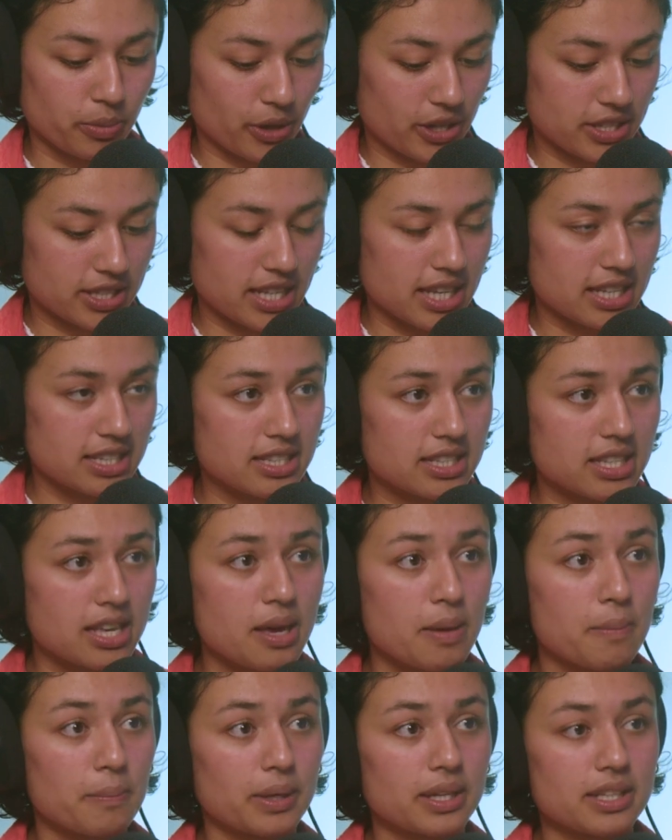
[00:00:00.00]
process,
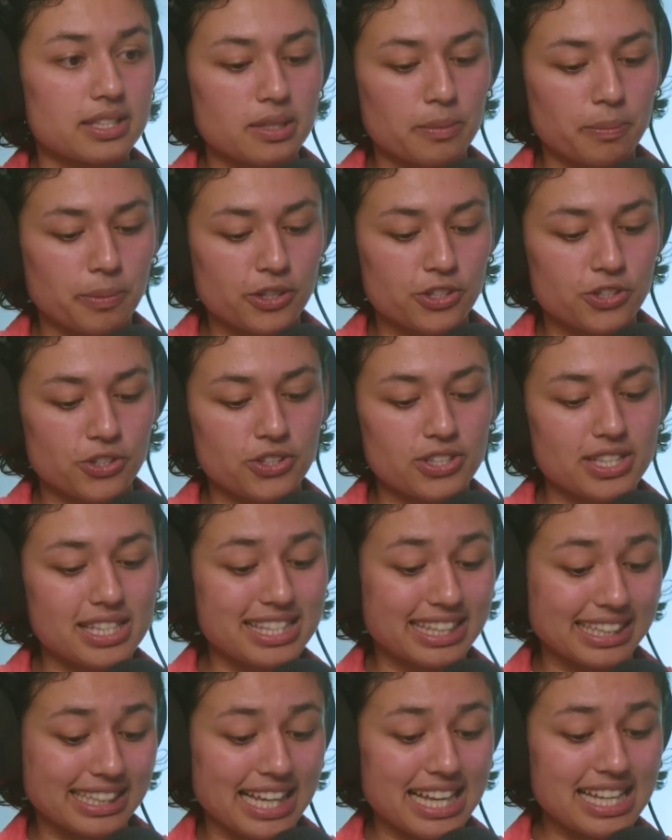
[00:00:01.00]
because it
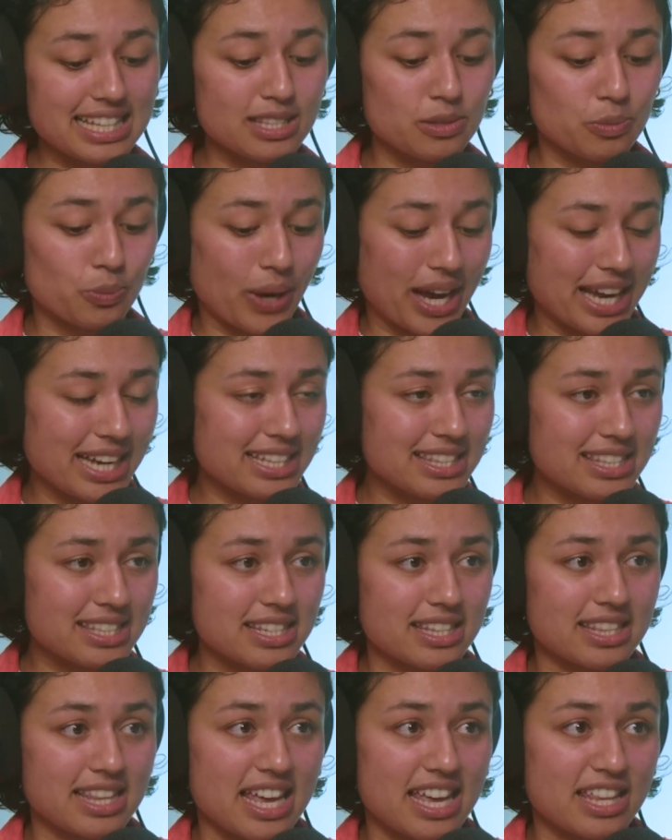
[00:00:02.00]
produces less
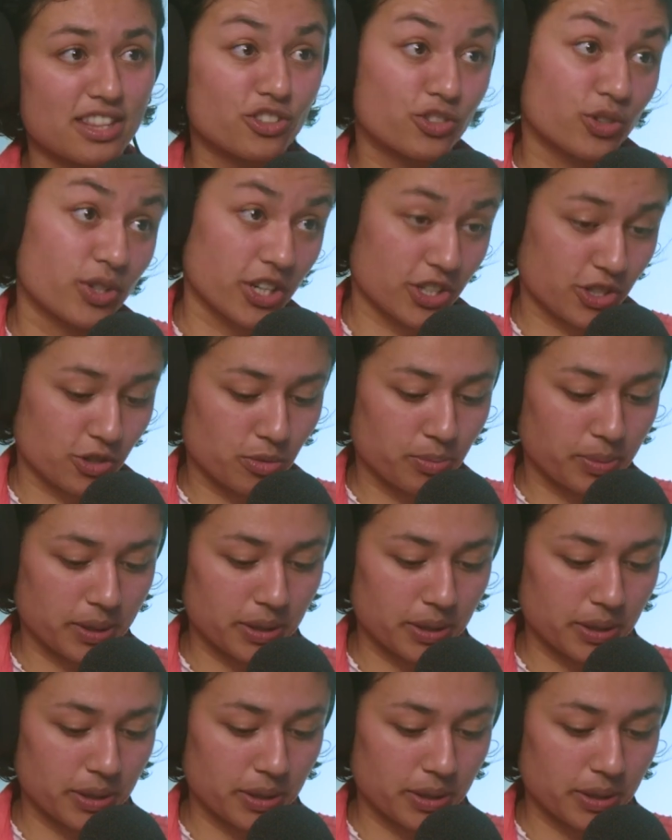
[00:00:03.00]
waste than traditional